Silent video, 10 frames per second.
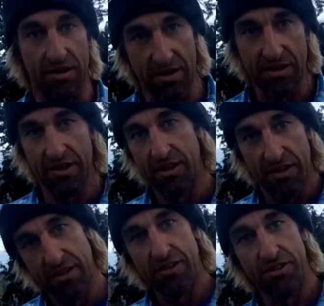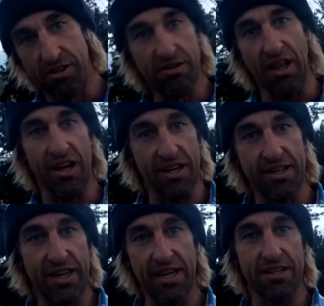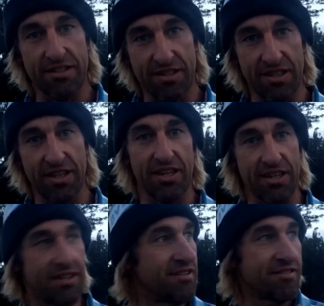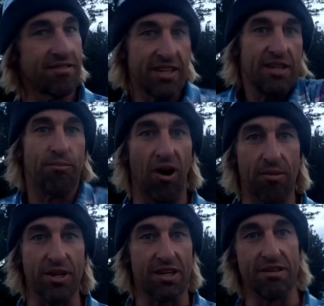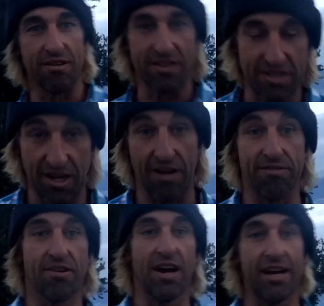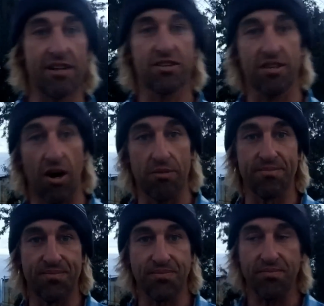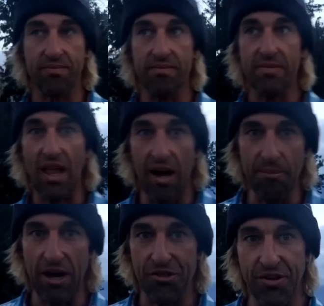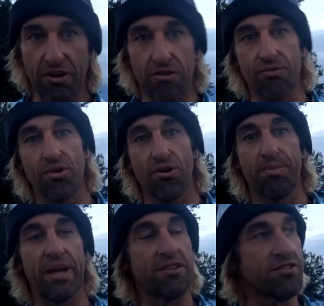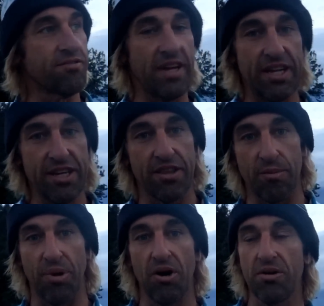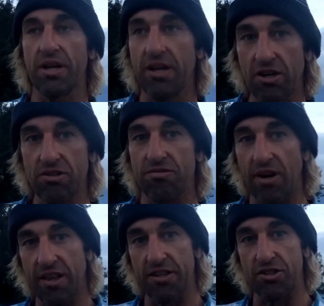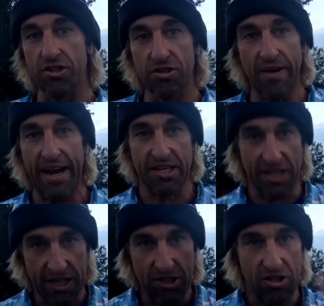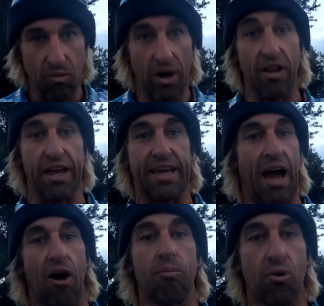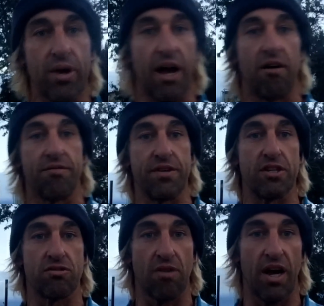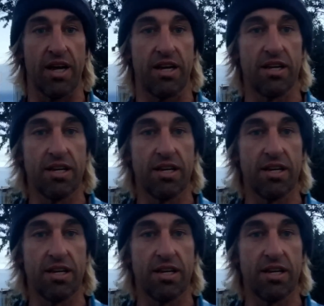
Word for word: and do line dancing and eat barbecue and stuff, right? So I'm out there in rural Pennsylvania in the Poconos running this dude ranch, and I used to wear like cowboy outfits, right?